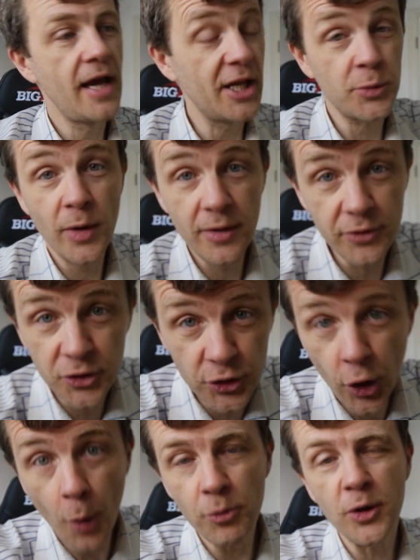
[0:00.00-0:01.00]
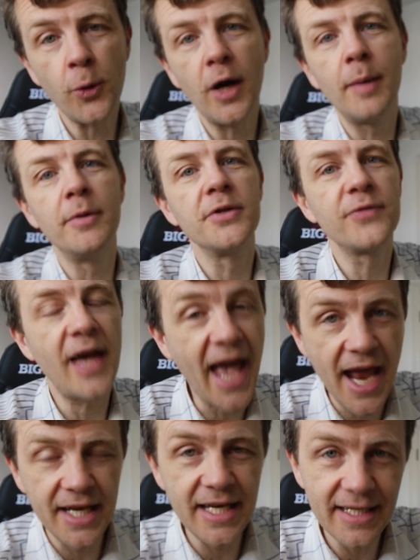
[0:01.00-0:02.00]
It's one of the top requirements for
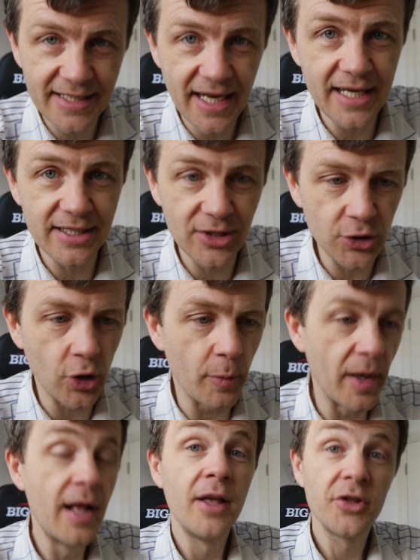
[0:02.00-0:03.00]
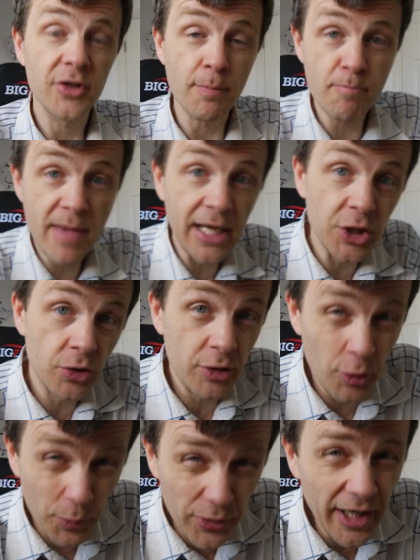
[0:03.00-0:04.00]
any data job, so make sure
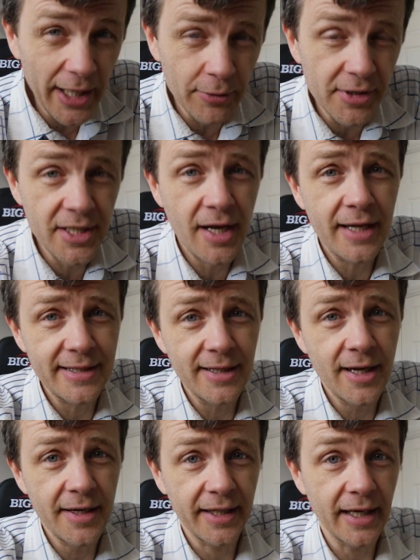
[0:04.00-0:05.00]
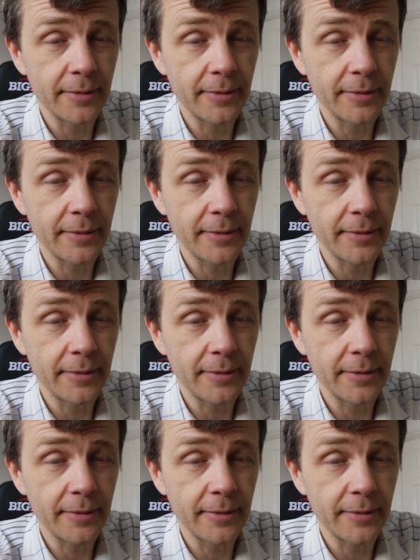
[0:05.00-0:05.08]
you prioritize learning